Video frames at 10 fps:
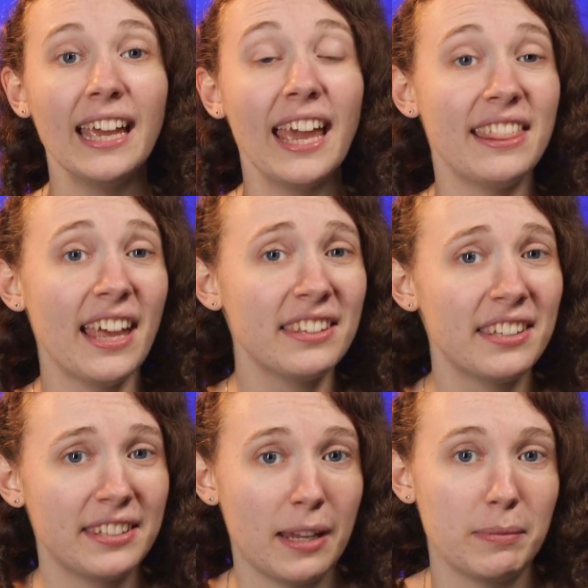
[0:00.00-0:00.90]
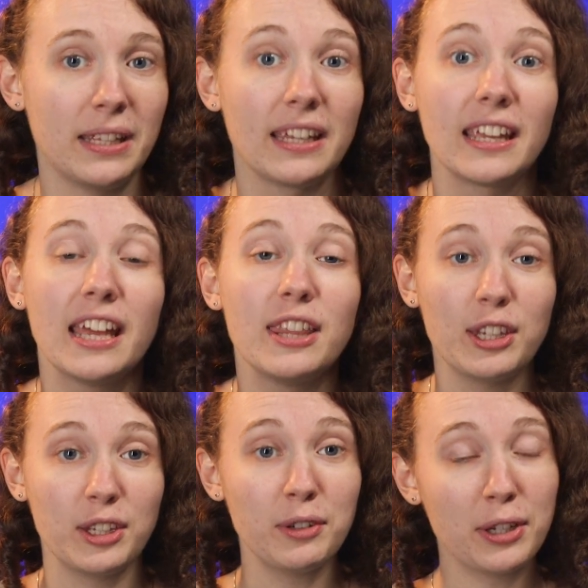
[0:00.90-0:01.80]
And that's the same thing that
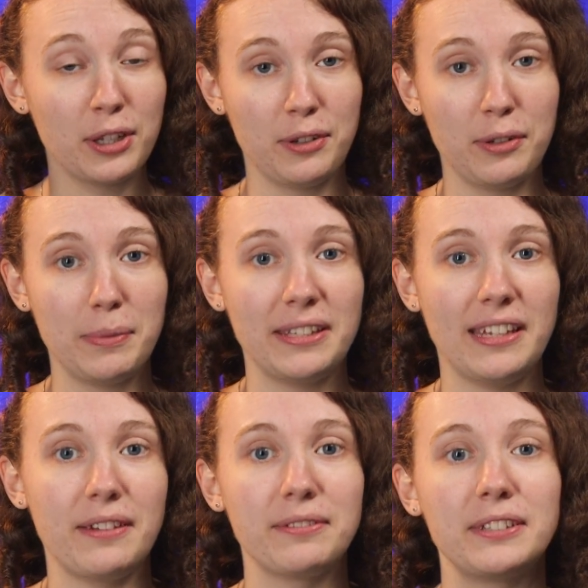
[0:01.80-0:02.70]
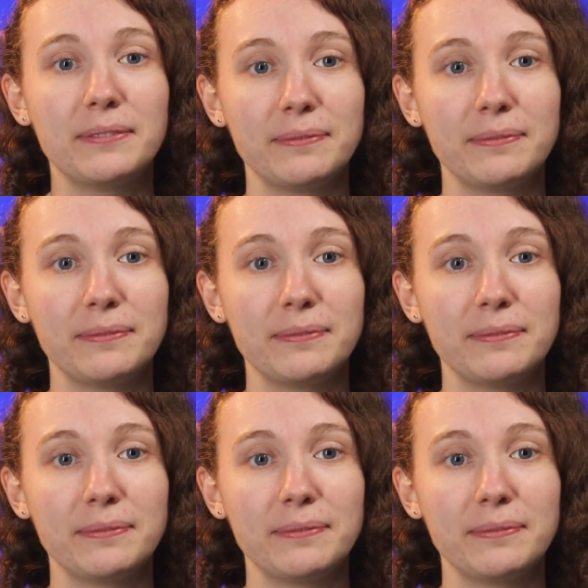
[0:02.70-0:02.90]
you can do to be saved.